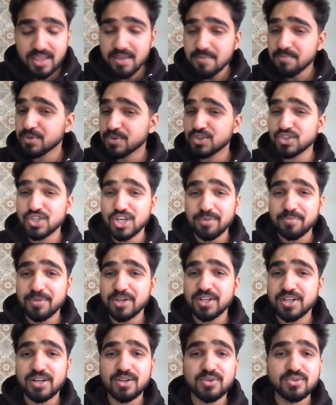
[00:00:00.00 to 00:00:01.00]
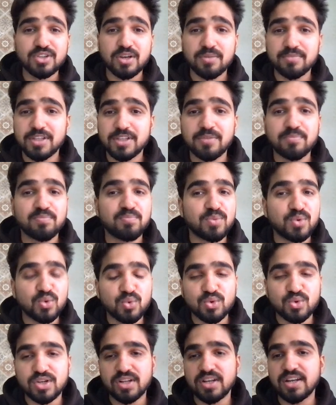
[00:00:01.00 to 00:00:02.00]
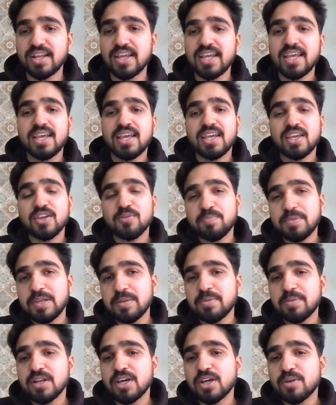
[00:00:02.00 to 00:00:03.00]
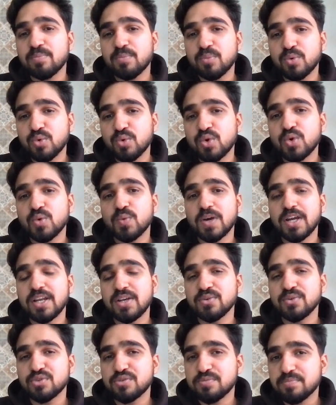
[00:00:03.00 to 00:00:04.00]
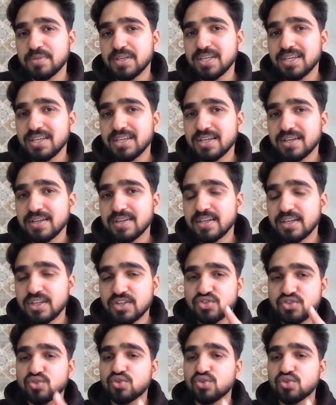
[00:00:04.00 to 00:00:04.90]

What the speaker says: Because let me tell you something brutal. If people are bored while you speak, it's